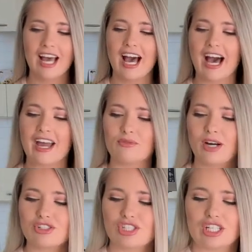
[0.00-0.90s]
I
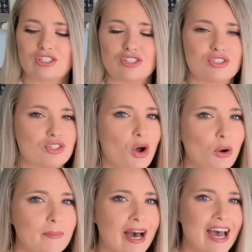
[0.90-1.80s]
watched it so
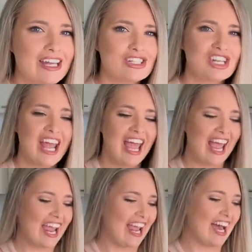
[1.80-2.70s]
much
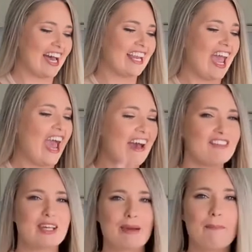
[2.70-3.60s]
and
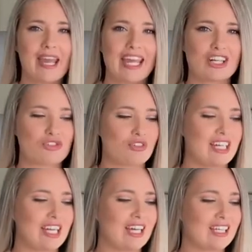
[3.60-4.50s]
having my
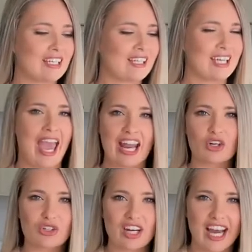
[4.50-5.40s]
pantry
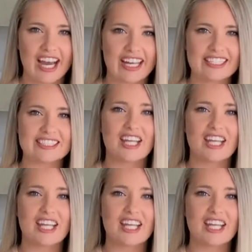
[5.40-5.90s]
categorized